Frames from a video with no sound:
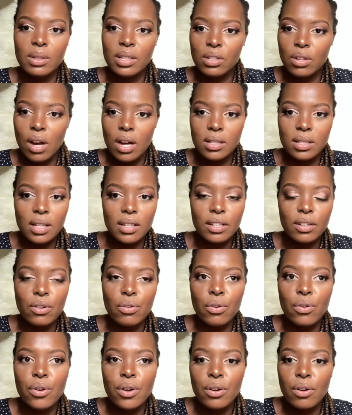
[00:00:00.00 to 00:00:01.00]
is constantly
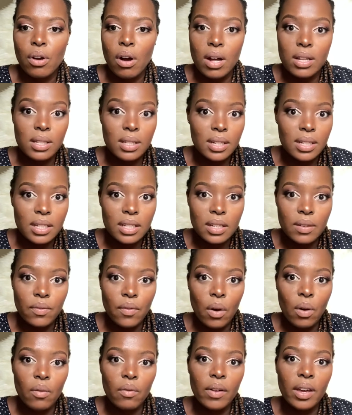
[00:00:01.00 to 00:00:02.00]
growing, constantly
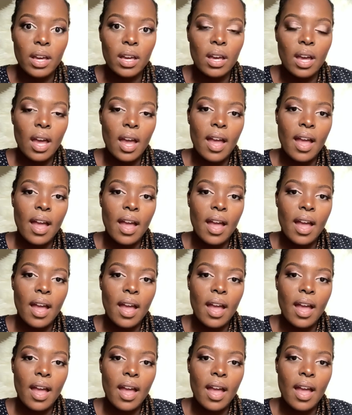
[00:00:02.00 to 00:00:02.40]
evolving.